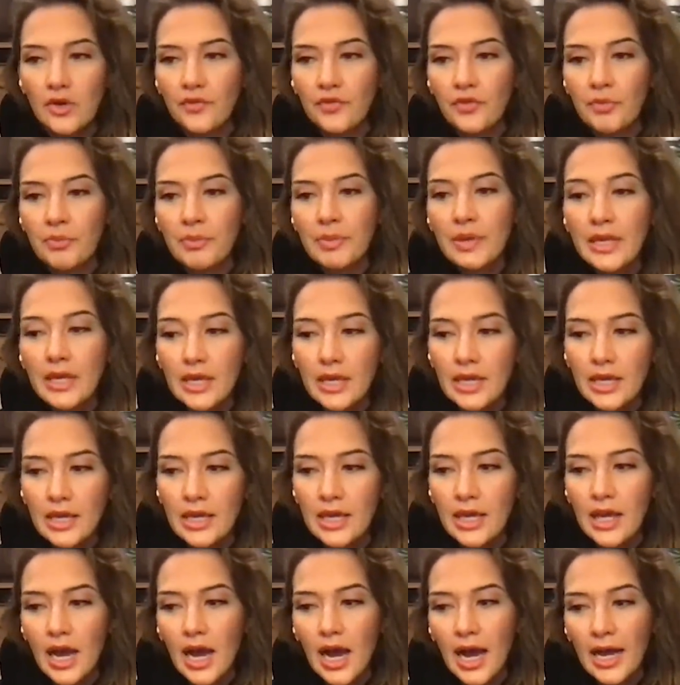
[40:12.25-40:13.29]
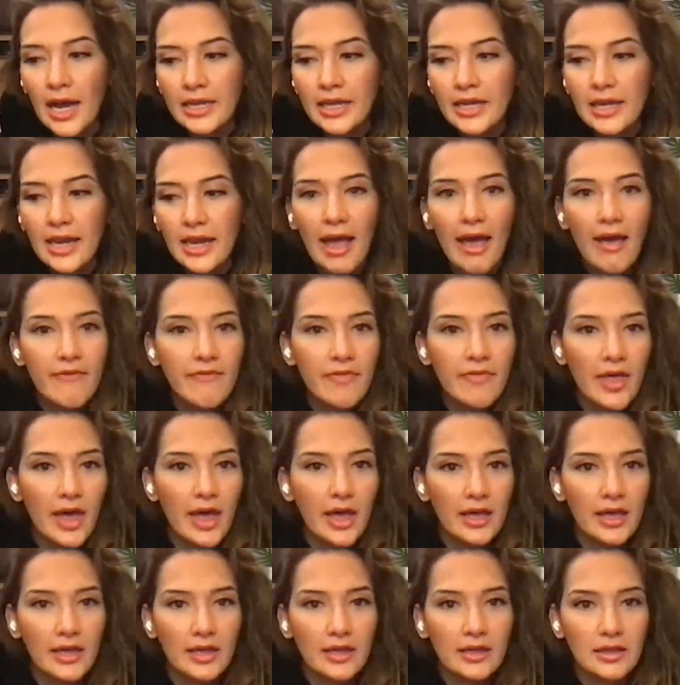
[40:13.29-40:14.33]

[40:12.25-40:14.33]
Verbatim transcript: for me i didn't have that